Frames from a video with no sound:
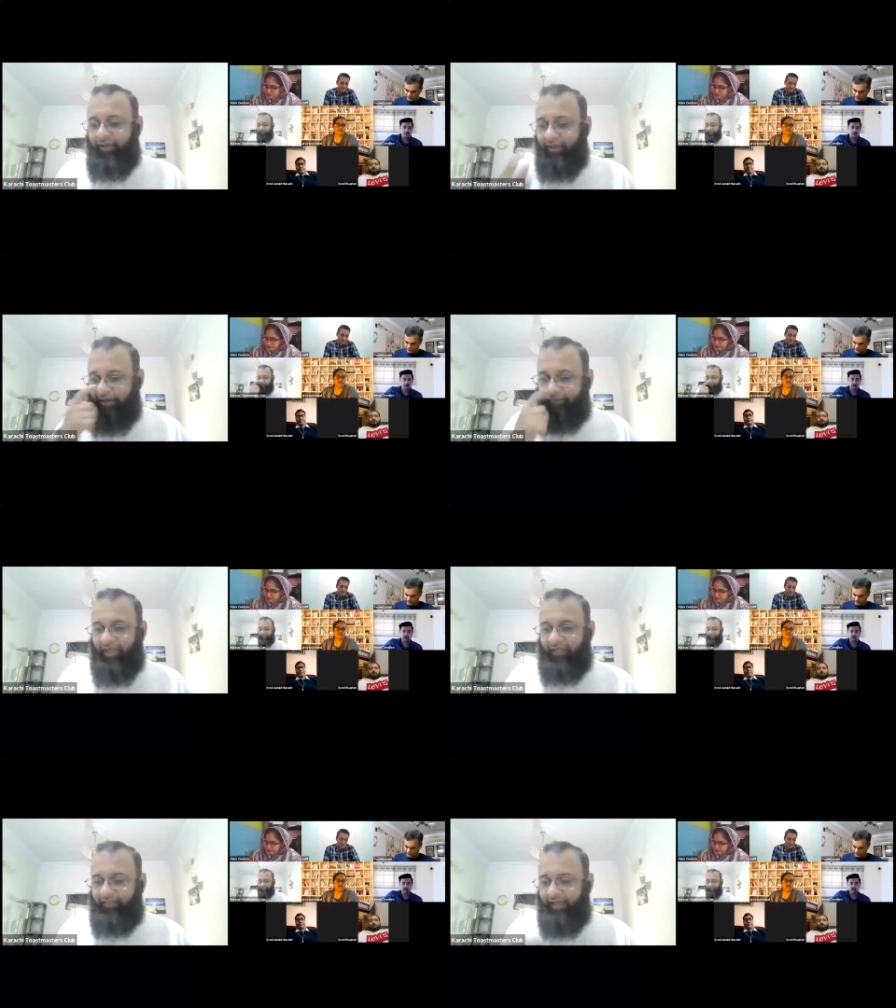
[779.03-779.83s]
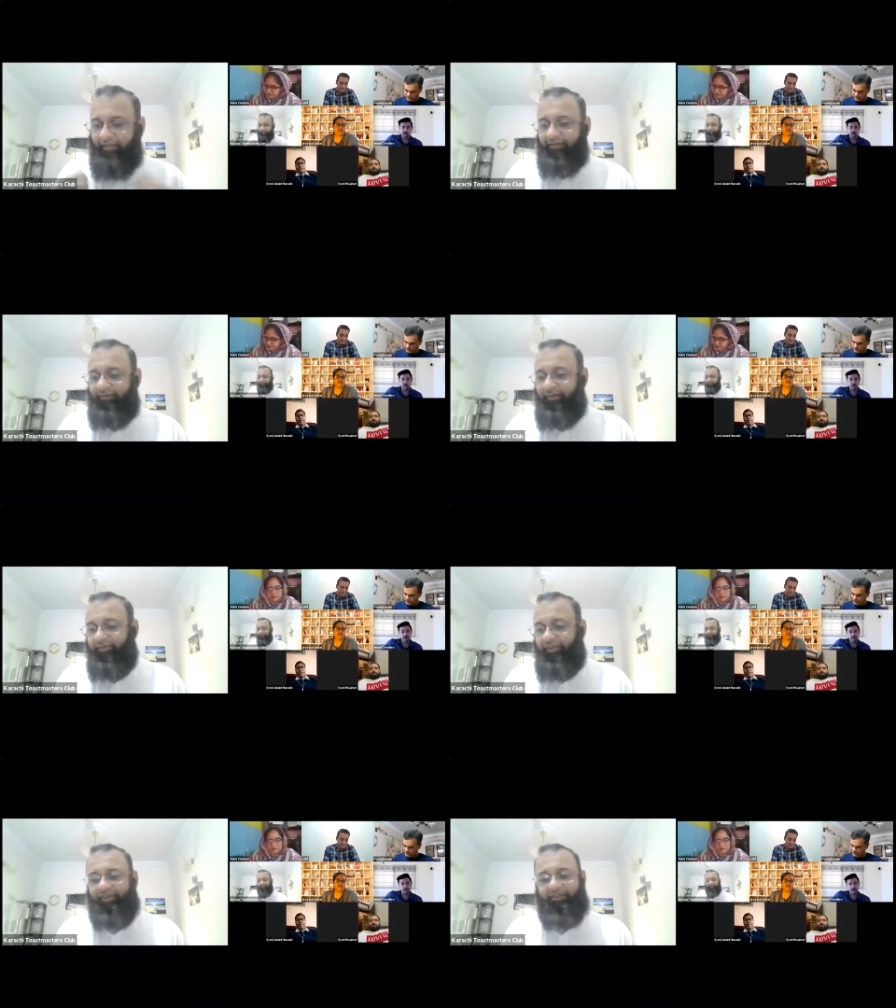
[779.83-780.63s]
And then there's the
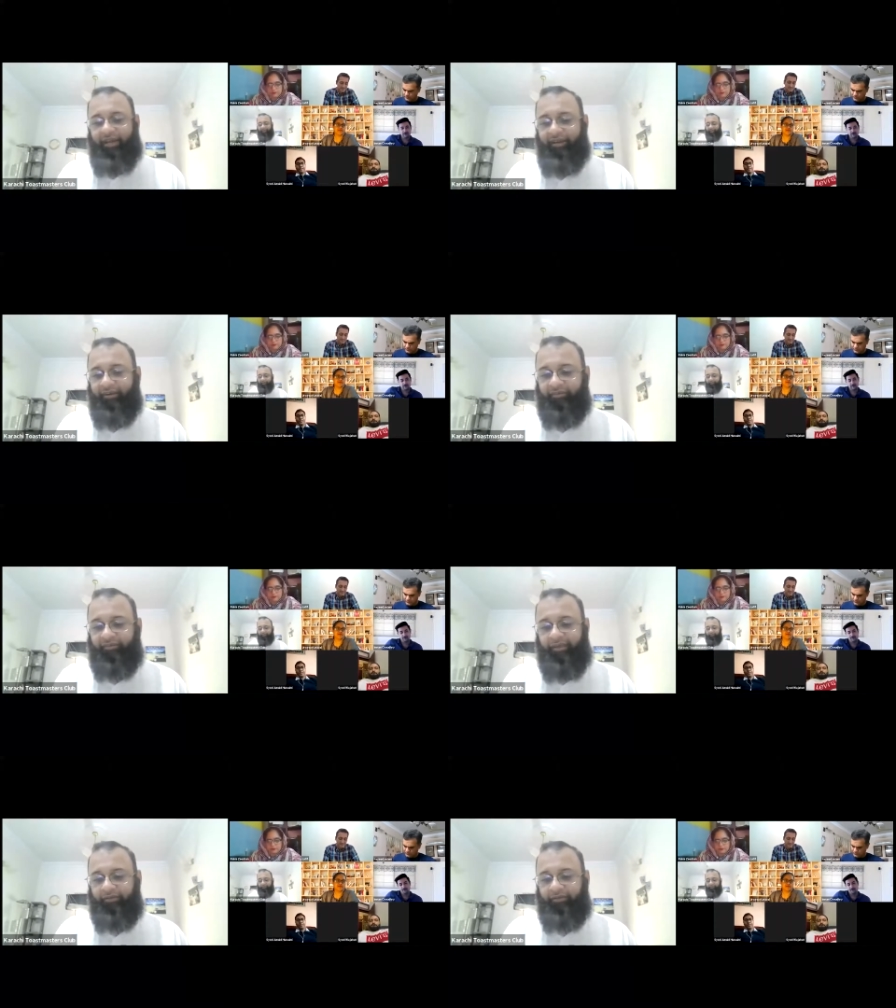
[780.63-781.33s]
research kind of speech.